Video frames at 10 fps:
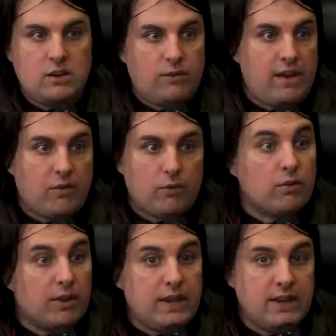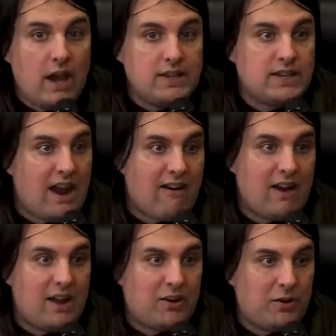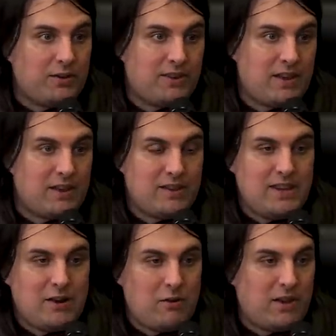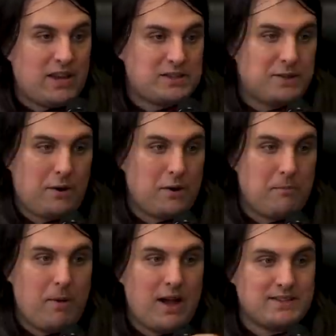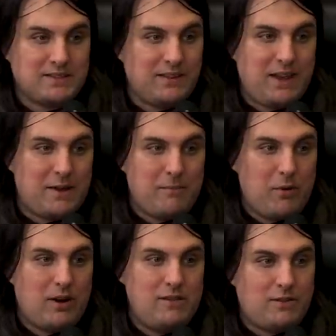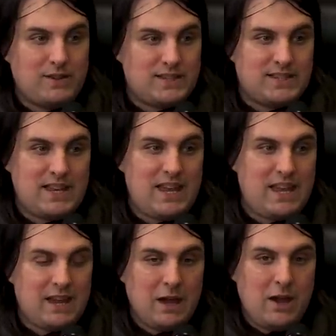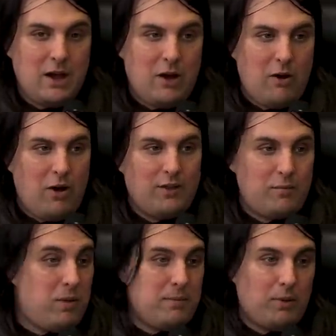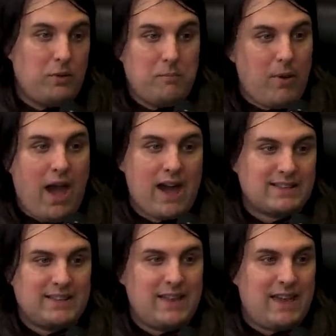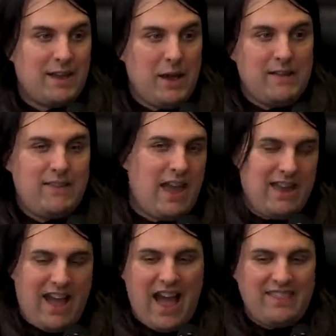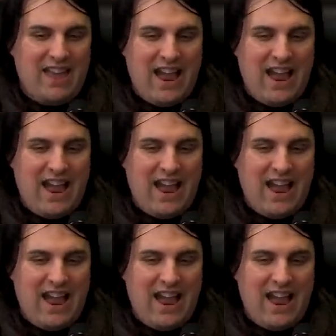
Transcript: you know they have a really nice area called the you know kickstarter mausoleum where you could see all the people who backed, and they they I,